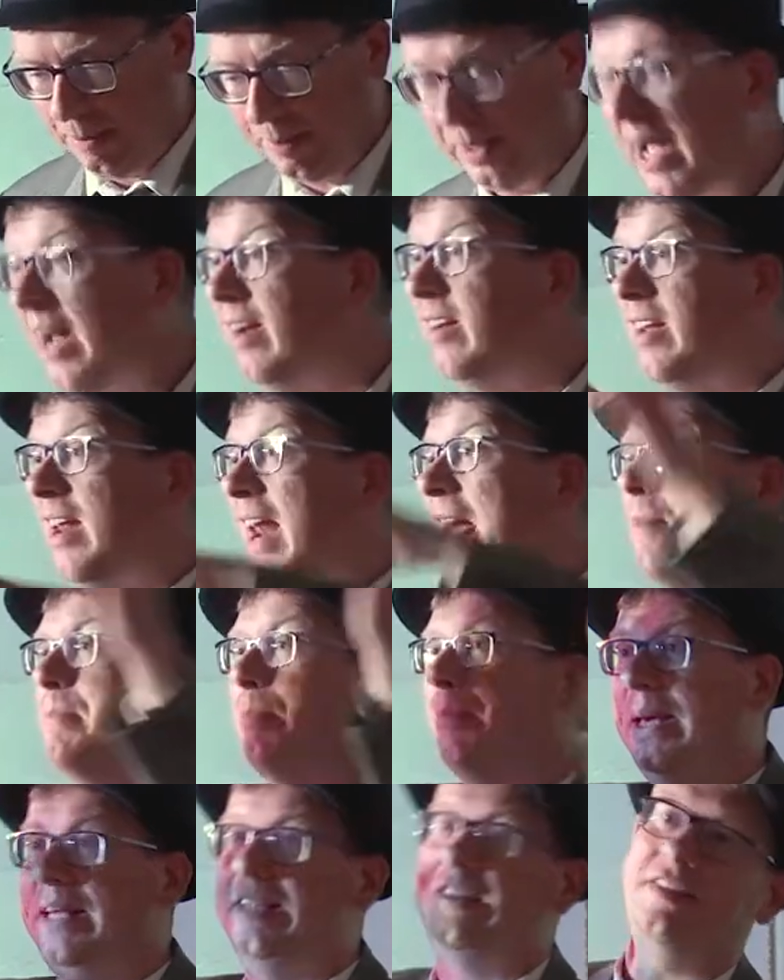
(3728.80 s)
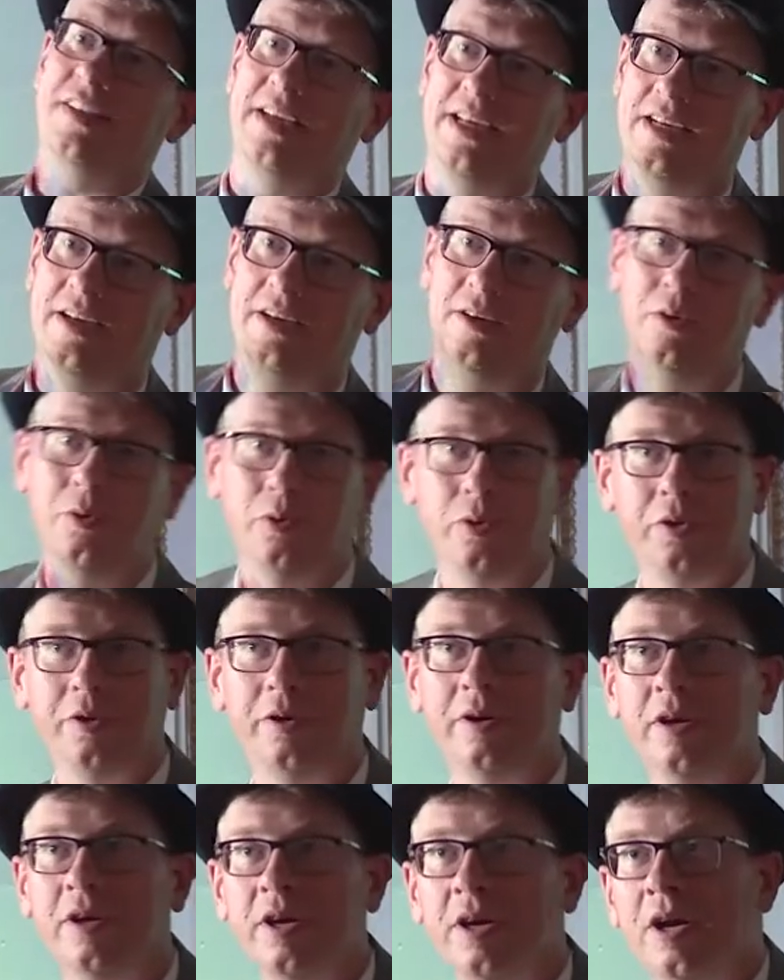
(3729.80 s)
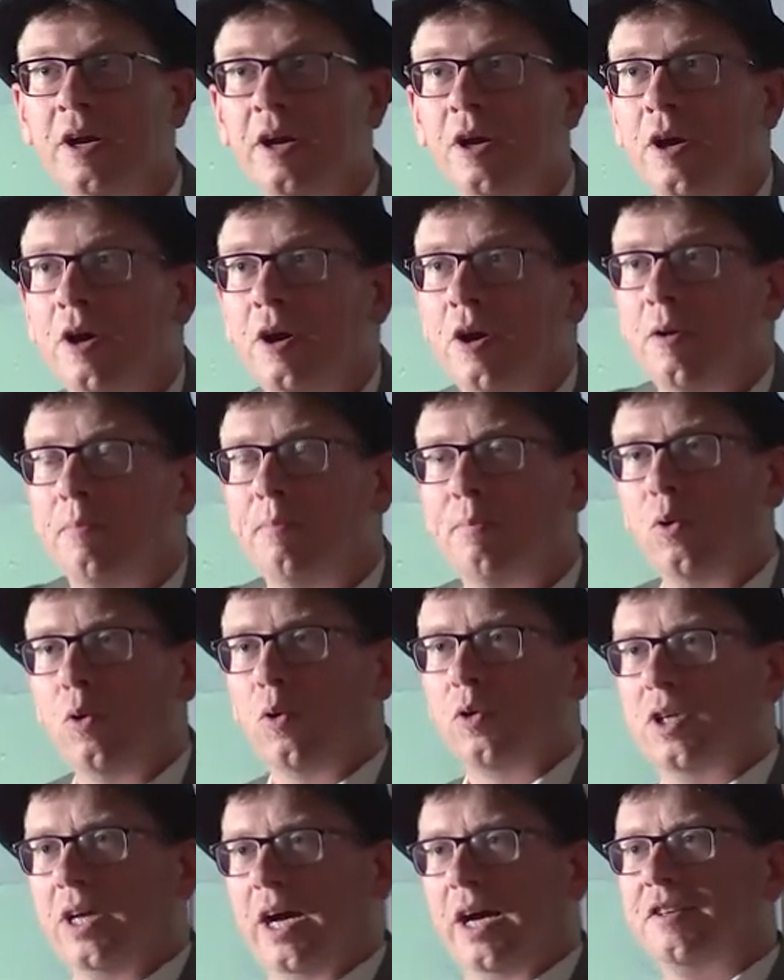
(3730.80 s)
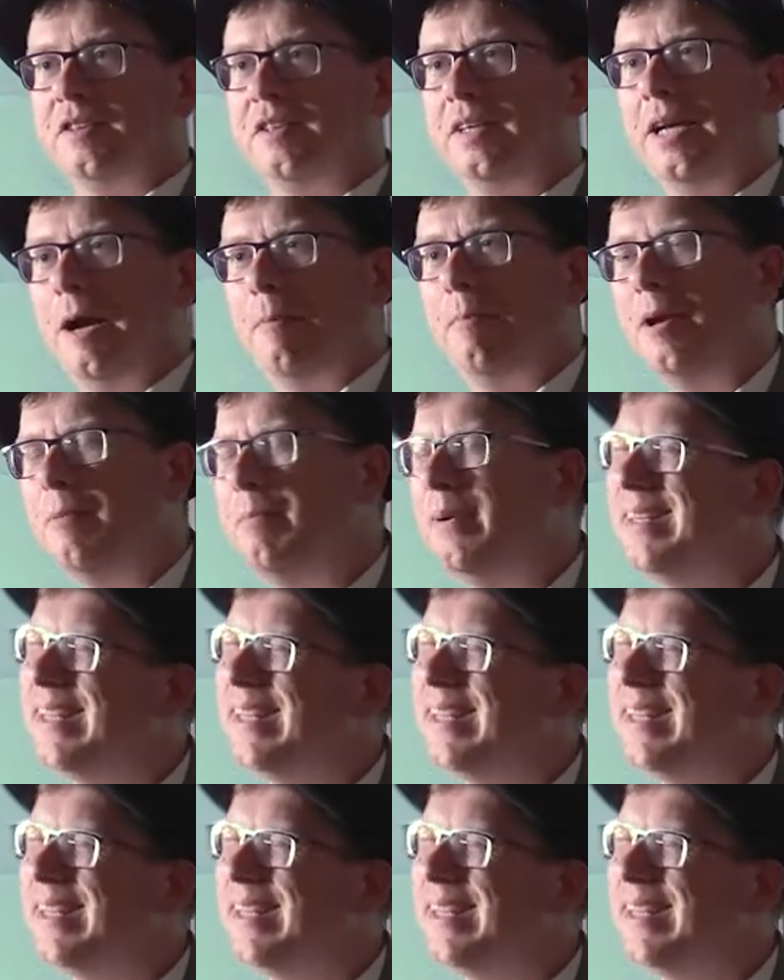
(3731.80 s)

Company, and then NBC, the Northern Broadcasting Company.